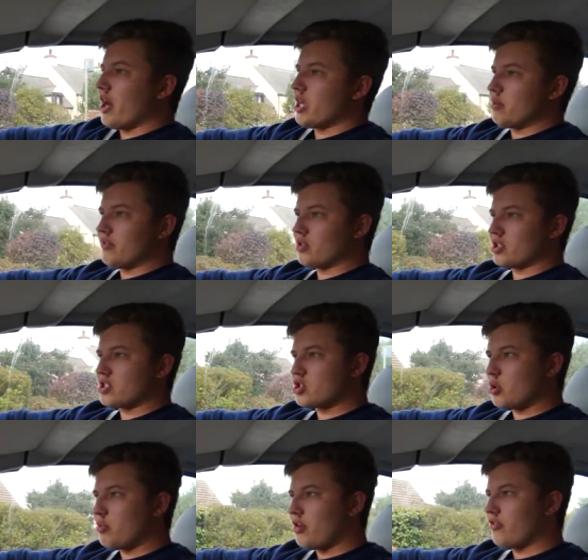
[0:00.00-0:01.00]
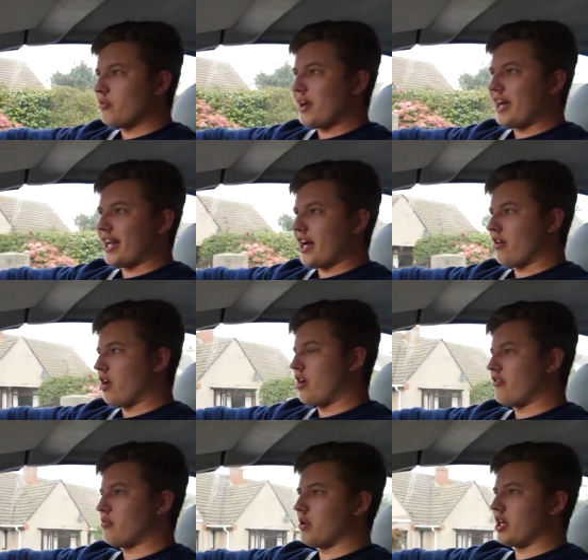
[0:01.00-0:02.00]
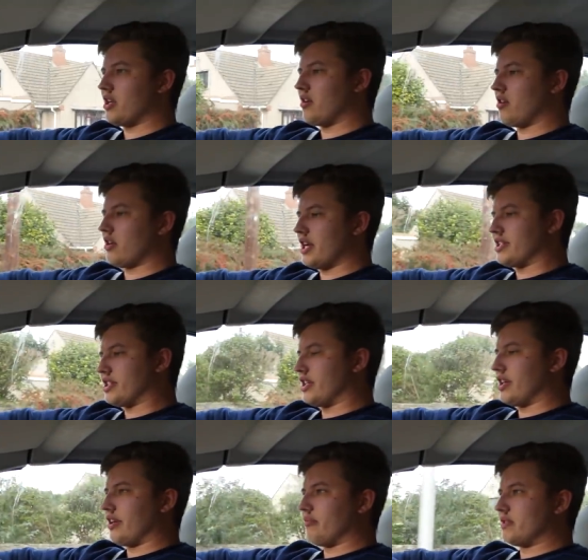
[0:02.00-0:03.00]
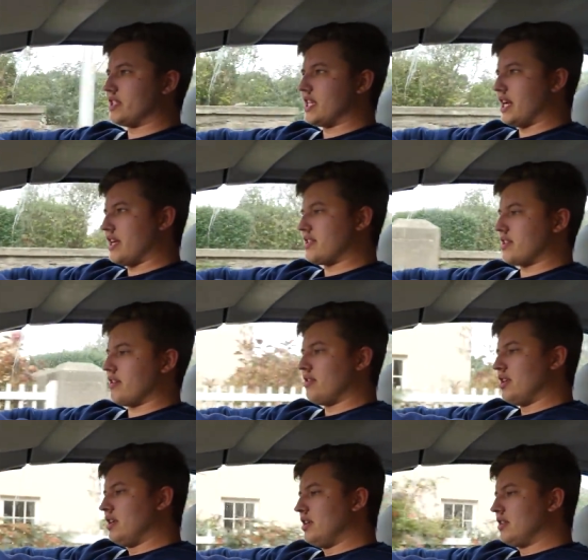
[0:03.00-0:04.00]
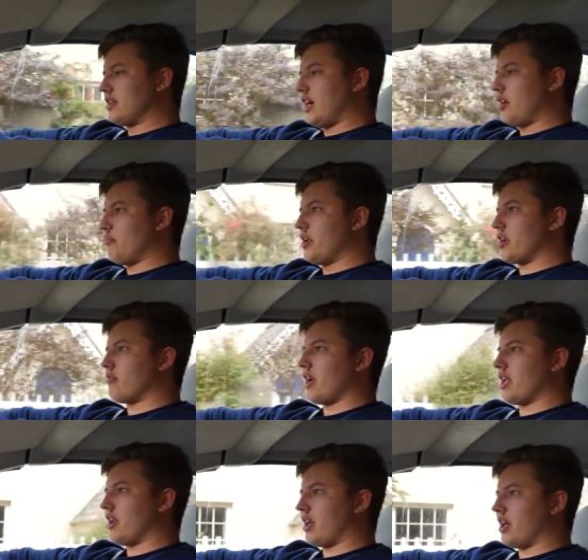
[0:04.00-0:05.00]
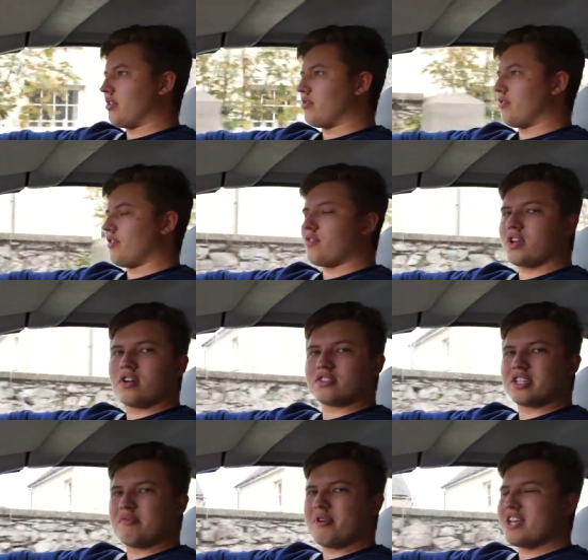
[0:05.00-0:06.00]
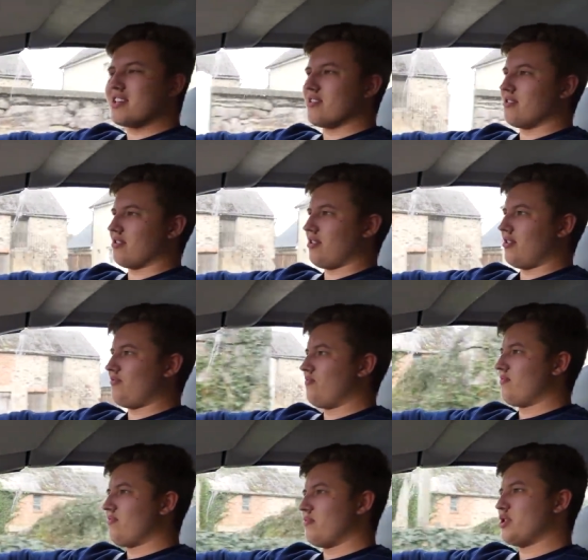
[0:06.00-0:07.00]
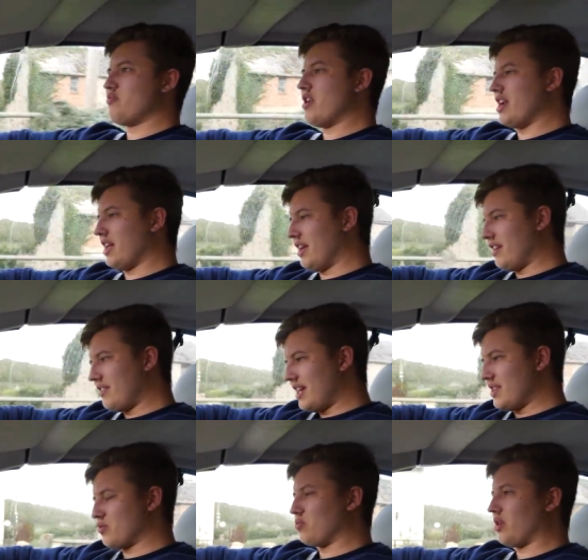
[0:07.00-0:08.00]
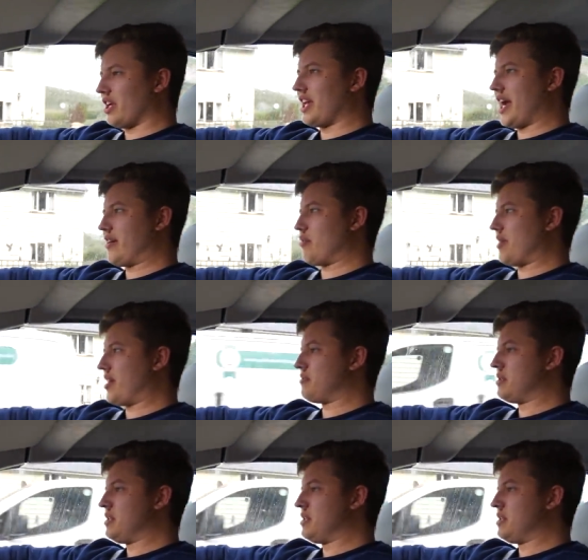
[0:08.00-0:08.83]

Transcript: way. We've got to stop off about an hour and a half away on our journey home today, so that'll be a great indicator of if the car's going to make it or not, which really is all I care about.